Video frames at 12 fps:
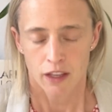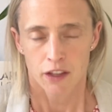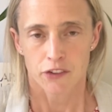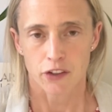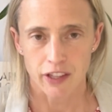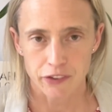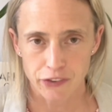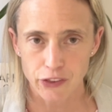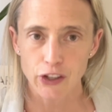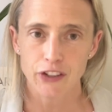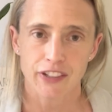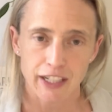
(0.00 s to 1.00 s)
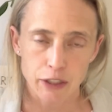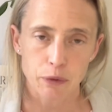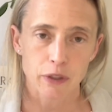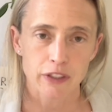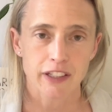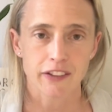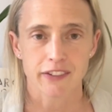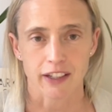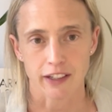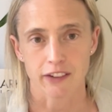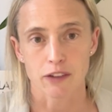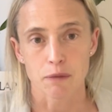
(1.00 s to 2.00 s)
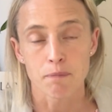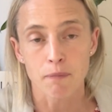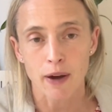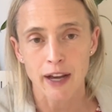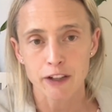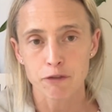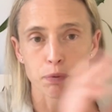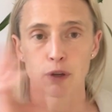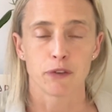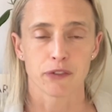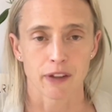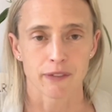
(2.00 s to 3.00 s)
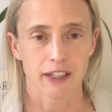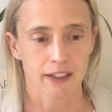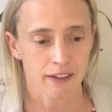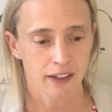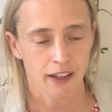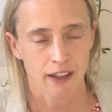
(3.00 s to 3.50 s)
So these 13 quality studies that might have proved something,